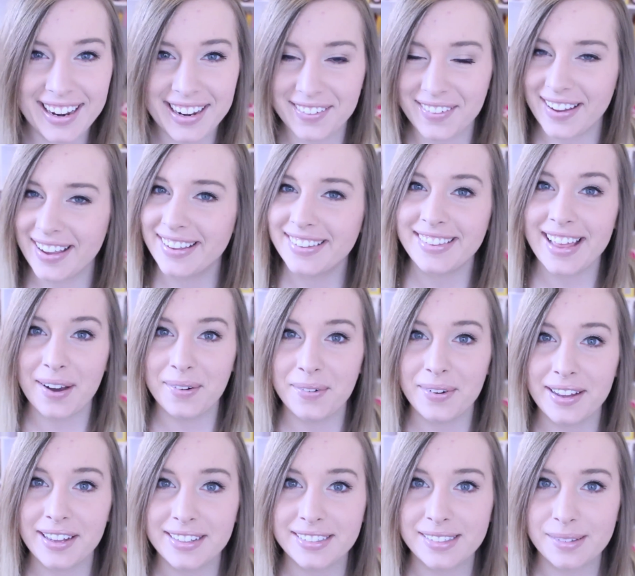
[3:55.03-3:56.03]
anyways, that
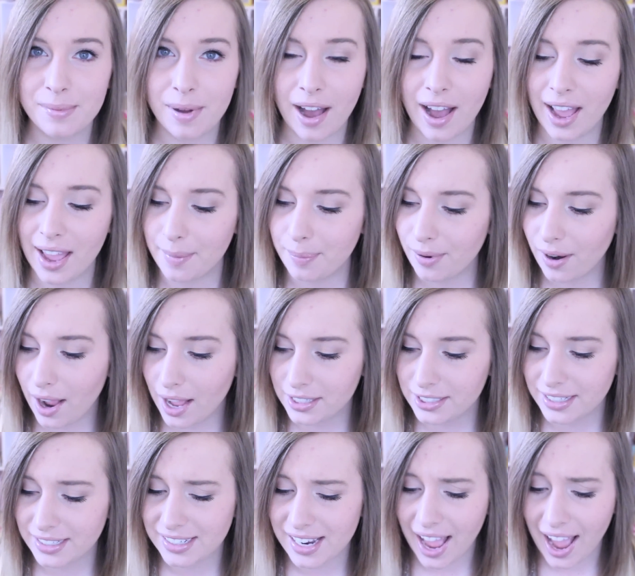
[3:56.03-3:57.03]
was my
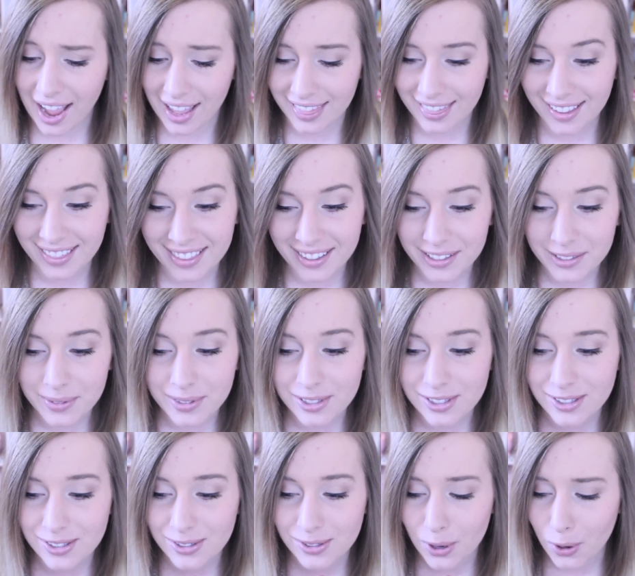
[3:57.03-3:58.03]
project. I thought this
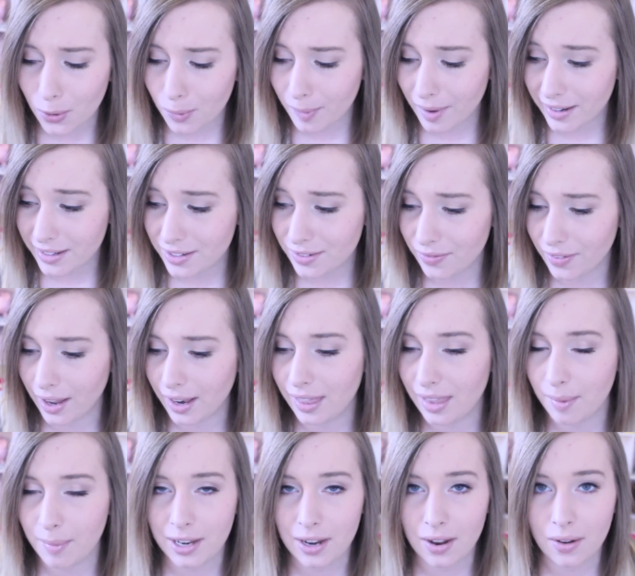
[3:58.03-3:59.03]
was so much fun.
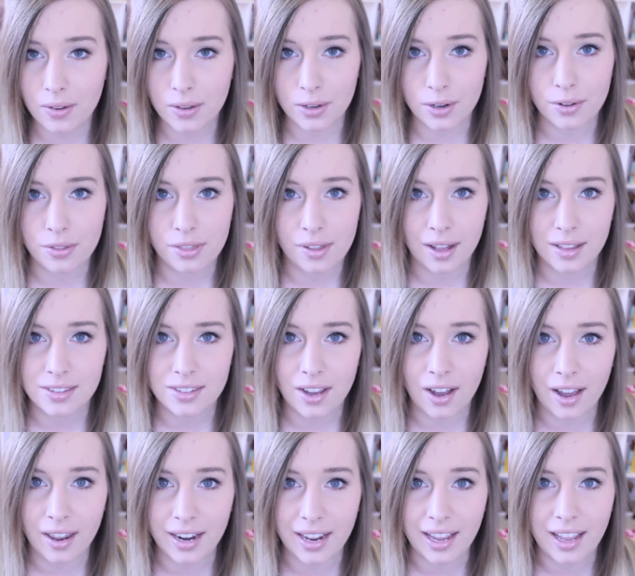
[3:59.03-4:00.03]
Let me know your thoughts
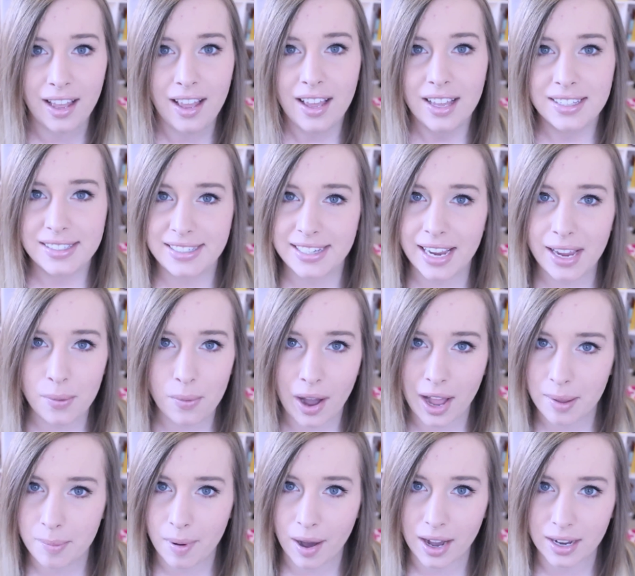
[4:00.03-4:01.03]
on it.
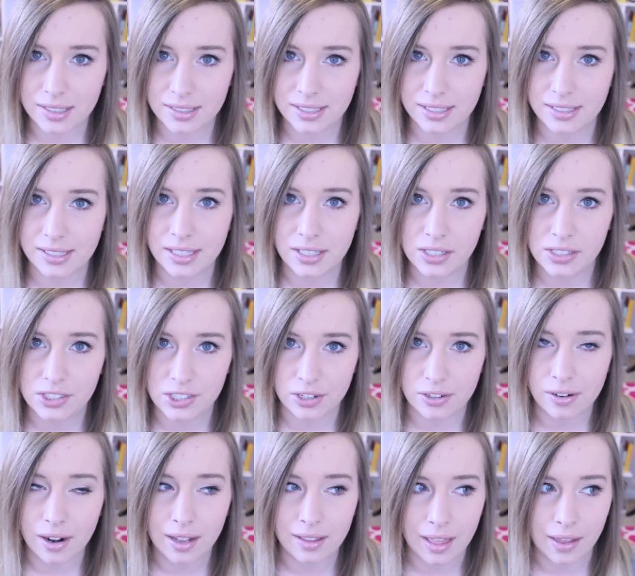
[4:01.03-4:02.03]
DIY boxes in
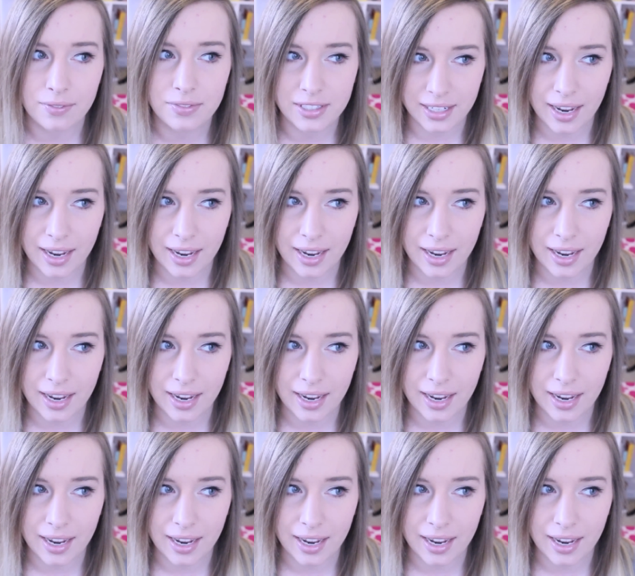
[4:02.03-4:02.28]
general, I love